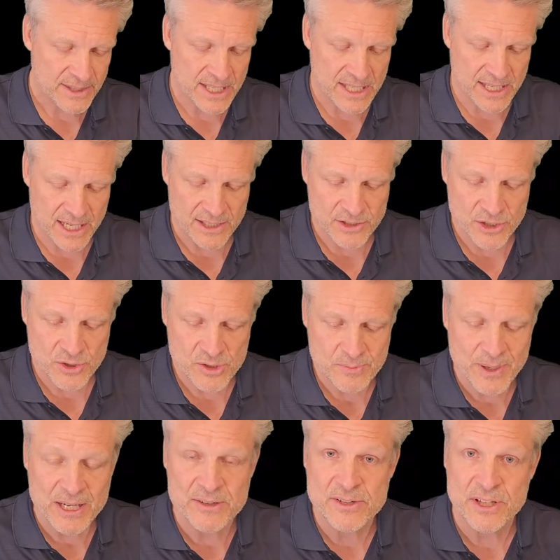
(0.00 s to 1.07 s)
The uh, two
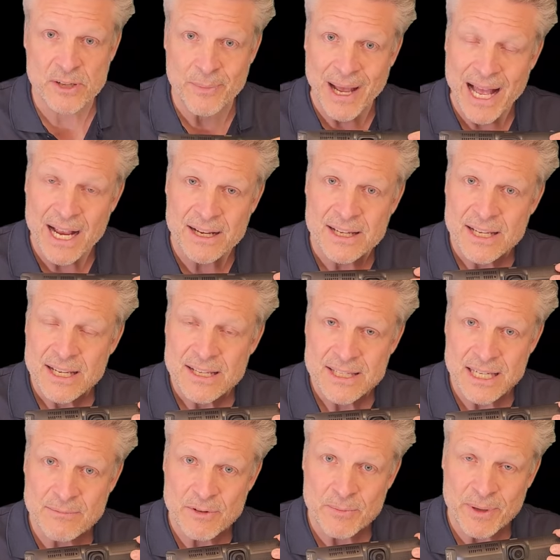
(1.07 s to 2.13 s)
speakers on the back,
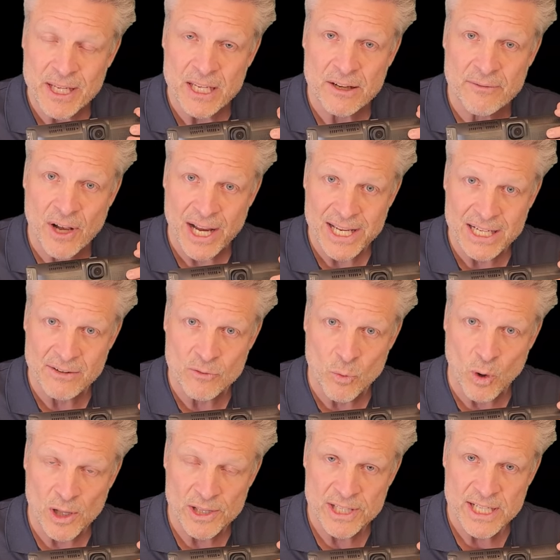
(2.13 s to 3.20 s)
seem to be of high enough
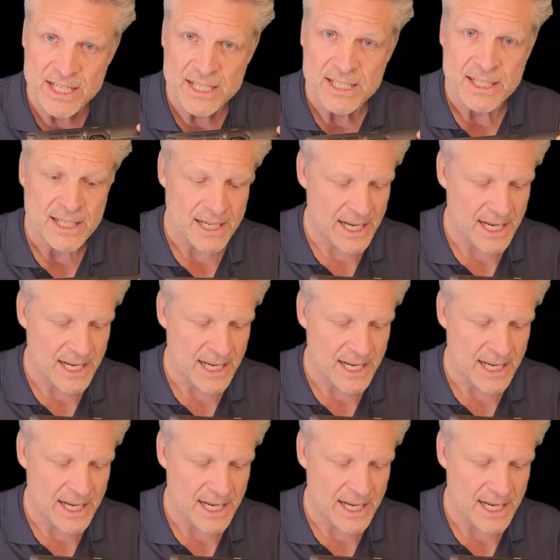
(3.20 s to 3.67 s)
quality.